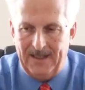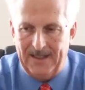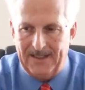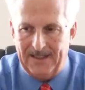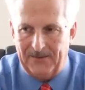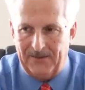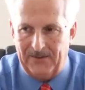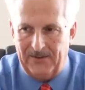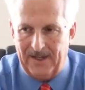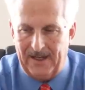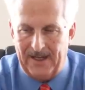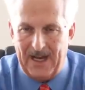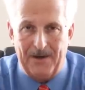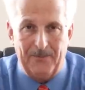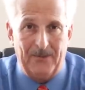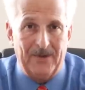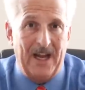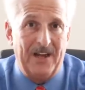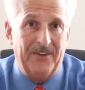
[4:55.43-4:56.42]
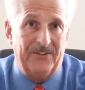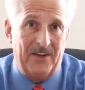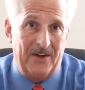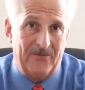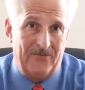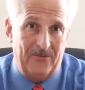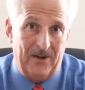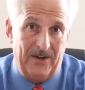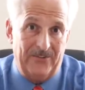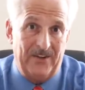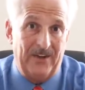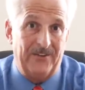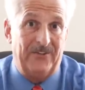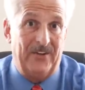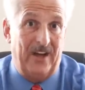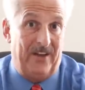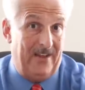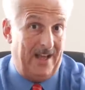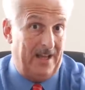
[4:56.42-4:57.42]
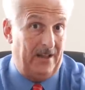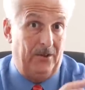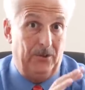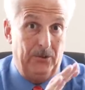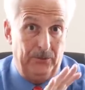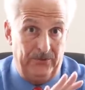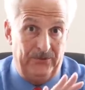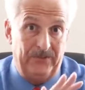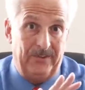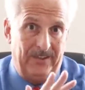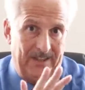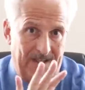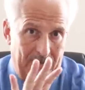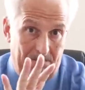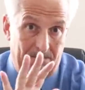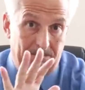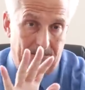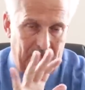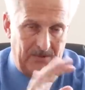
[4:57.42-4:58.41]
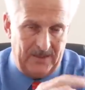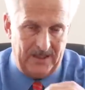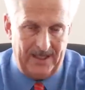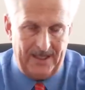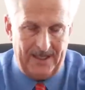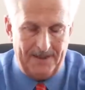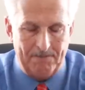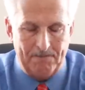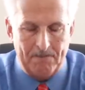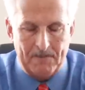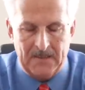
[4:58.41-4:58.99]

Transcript: You know, and I, when I say friends, I say that loosely, okay?